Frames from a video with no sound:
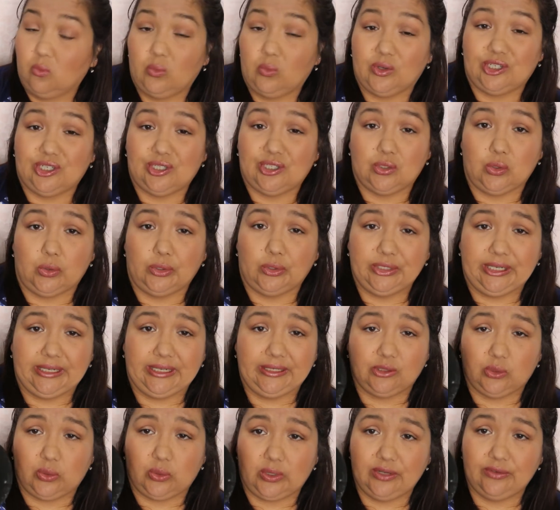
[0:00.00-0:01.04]
which sold
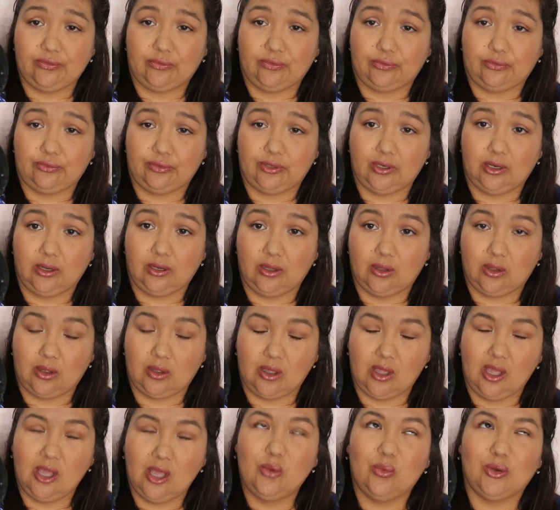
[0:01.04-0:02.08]
at
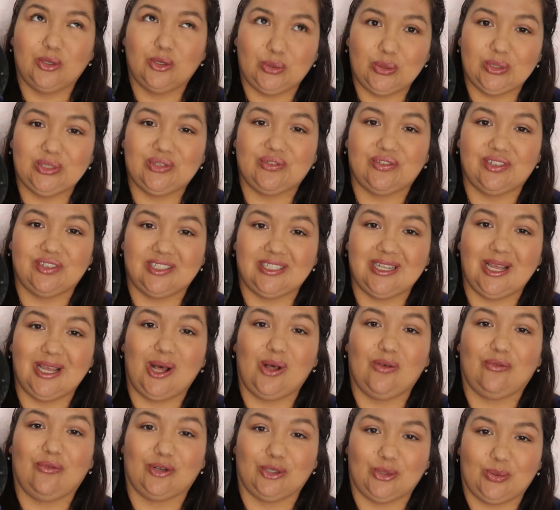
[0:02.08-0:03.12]
which was for
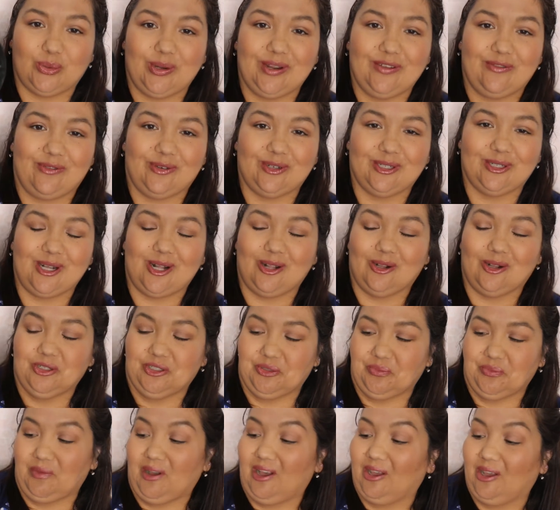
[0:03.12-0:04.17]
sale for
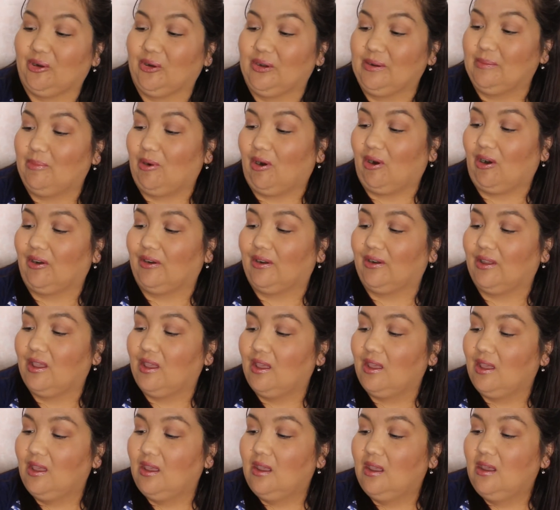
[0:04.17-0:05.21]
$24 at Pottery Barn,
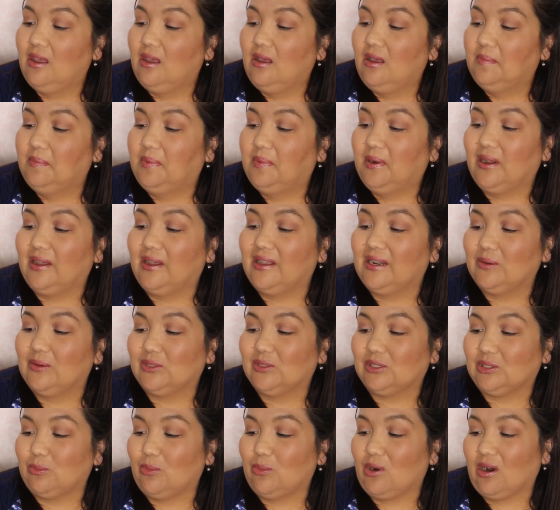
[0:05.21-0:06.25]
but it
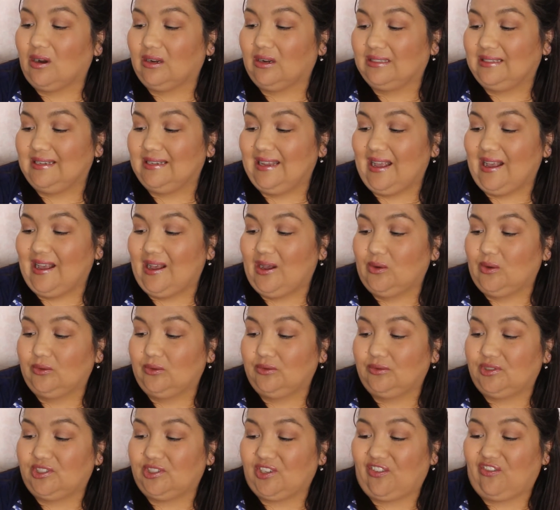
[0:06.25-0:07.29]
was marked
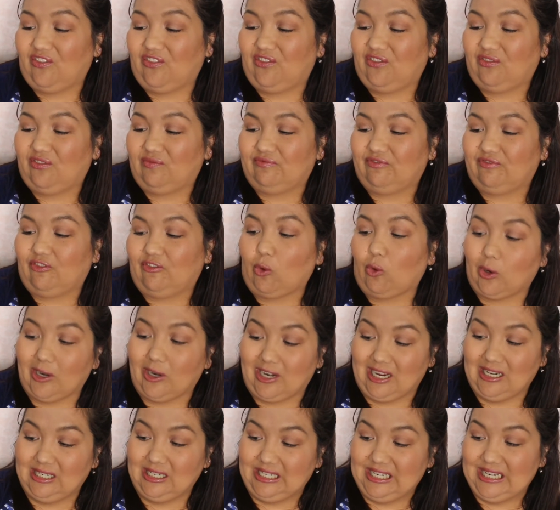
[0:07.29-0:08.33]
down to
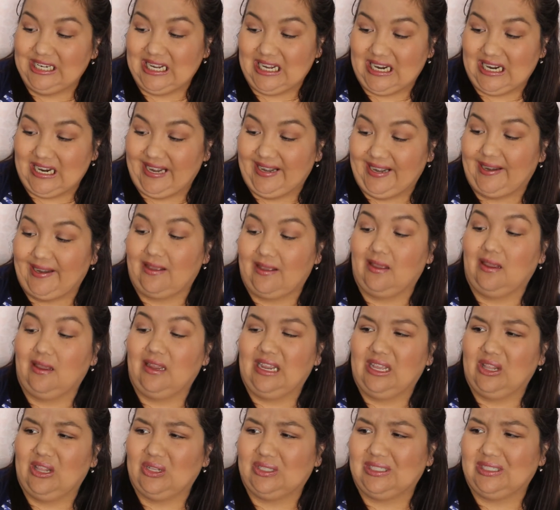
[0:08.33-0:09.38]
$4.99.
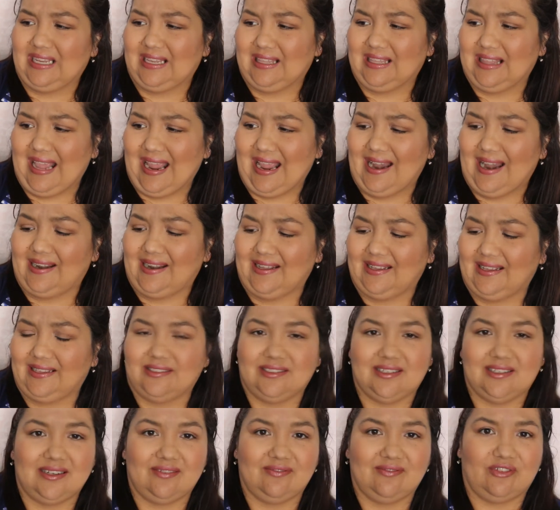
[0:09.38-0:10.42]
It looks like they had
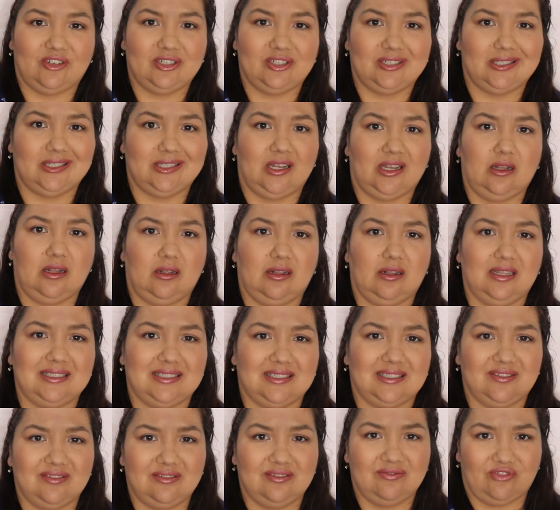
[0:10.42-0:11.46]
it for
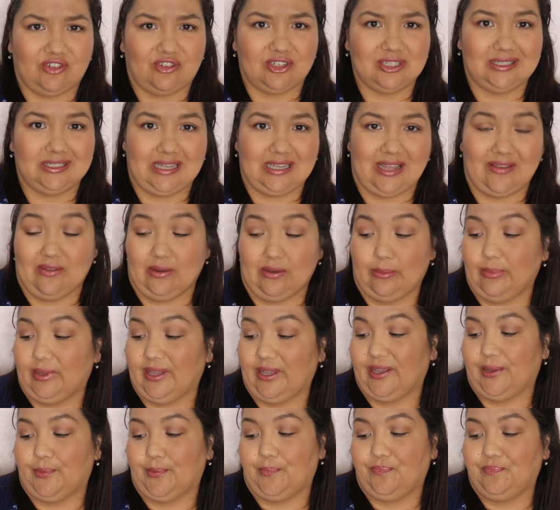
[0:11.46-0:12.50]
sale for $7,
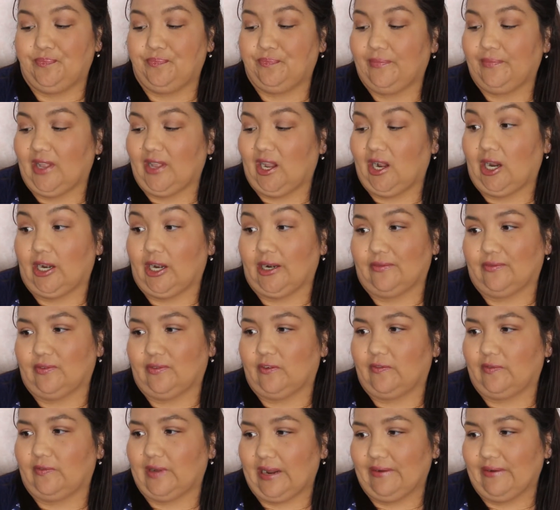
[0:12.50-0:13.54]
but I got it
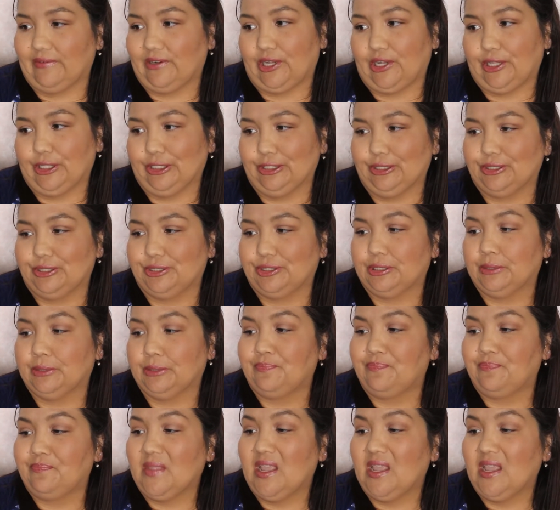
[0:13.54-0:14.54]
for $5.